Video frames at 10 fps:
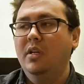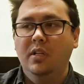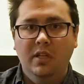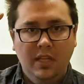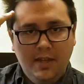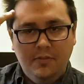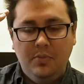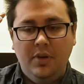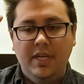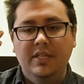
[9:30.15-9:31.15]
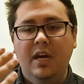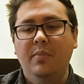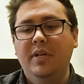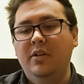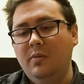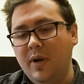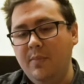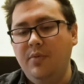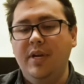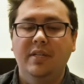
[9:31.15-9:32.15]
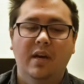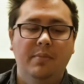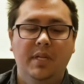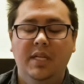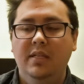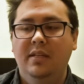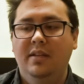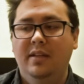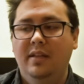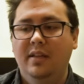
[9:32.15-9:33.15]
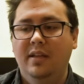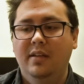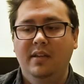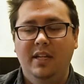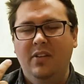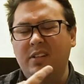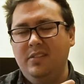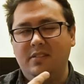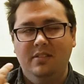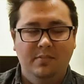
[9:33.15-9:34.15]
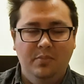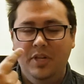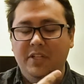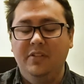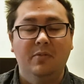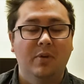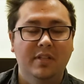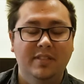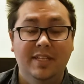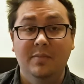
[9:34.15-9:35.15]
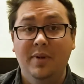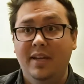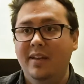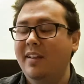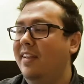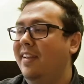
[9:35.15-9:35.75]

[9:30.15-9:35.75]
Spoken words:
left brain dominant or right brain dominant, and I know I just pointed to the wrong sides of my head.